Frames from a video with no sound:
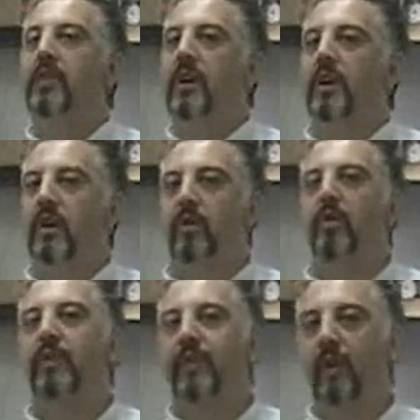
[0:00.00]
is it
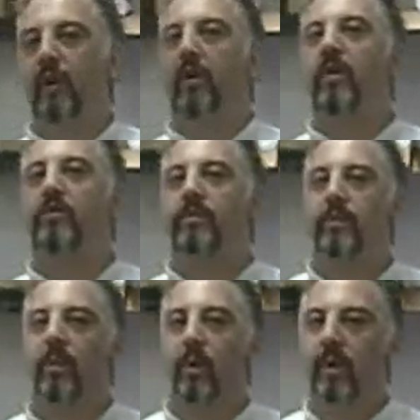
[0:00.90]
used for
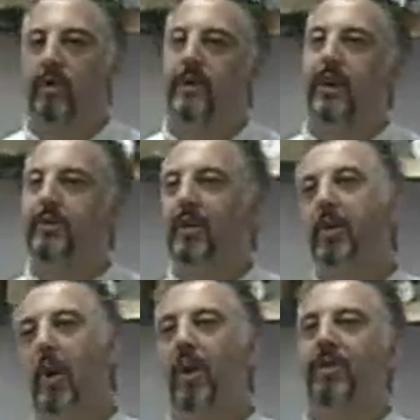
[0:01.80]
all the necessary
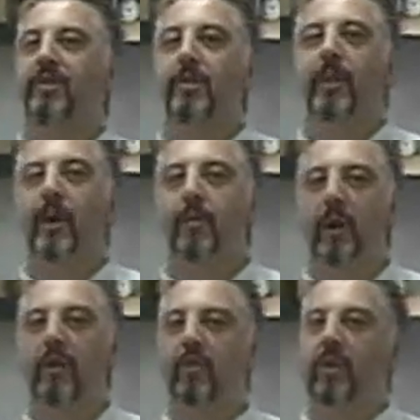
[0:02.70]
qualities that butter
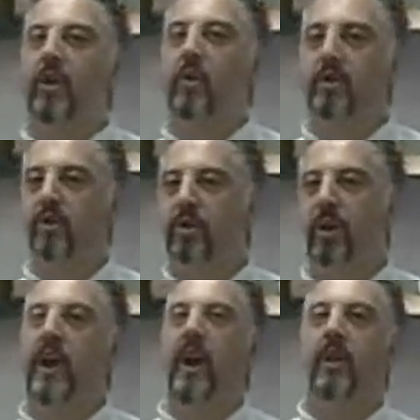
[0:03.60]
brings to you, which is
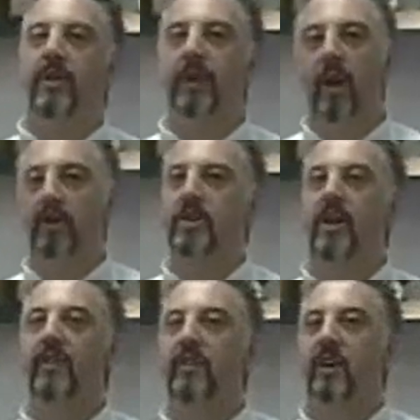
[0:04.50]
good health and
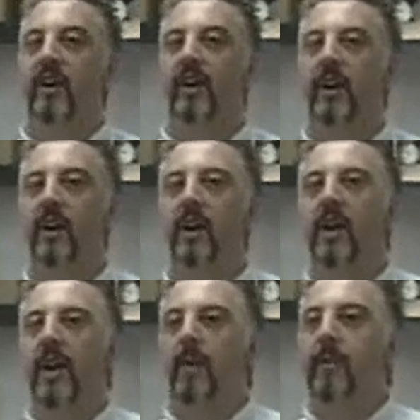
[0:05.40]
longevity,
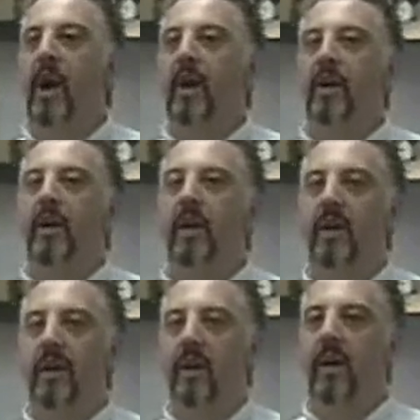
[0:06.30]
but
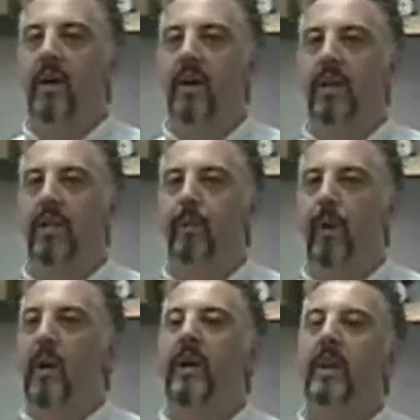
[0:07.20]
the
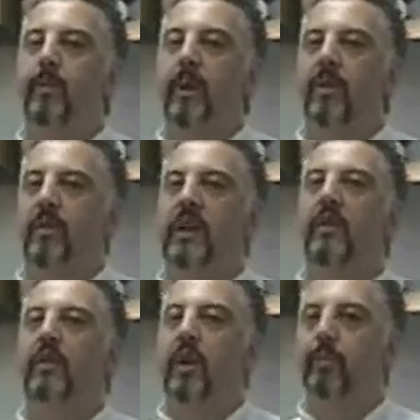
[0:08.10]
browning of the butter
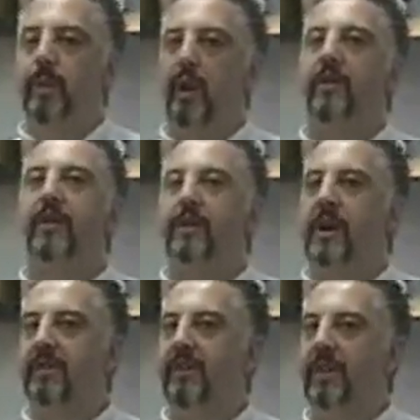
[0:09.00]
gives you a beautiful
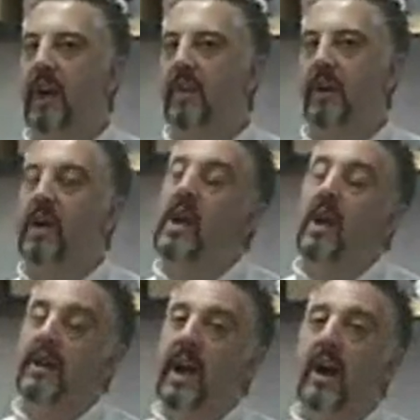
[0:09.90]
nutty flavor.
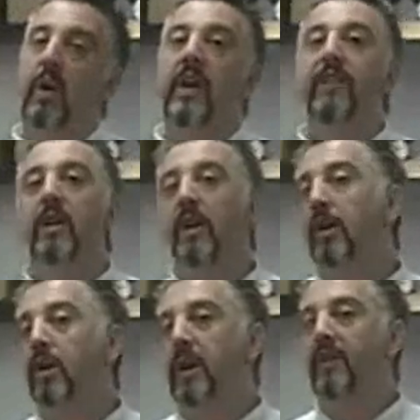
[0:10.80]
Now, if you're
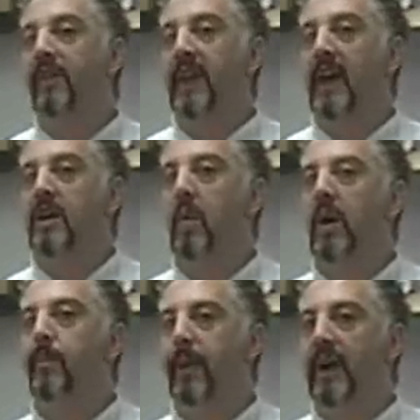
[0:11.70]
not looking for that, you
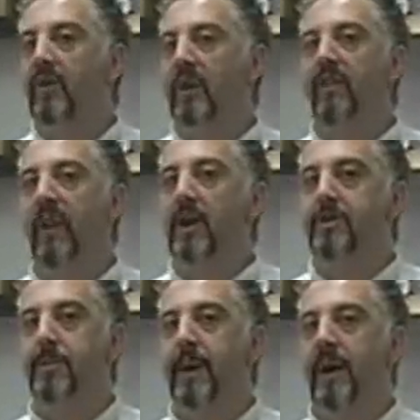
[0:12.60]
want a basic
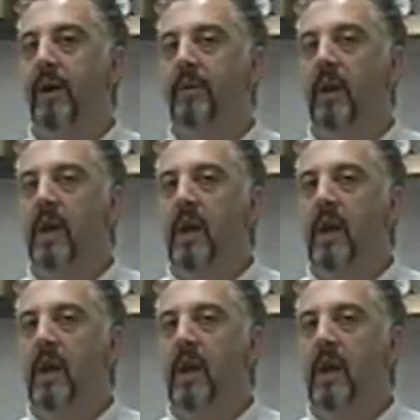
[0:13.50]
frangipane,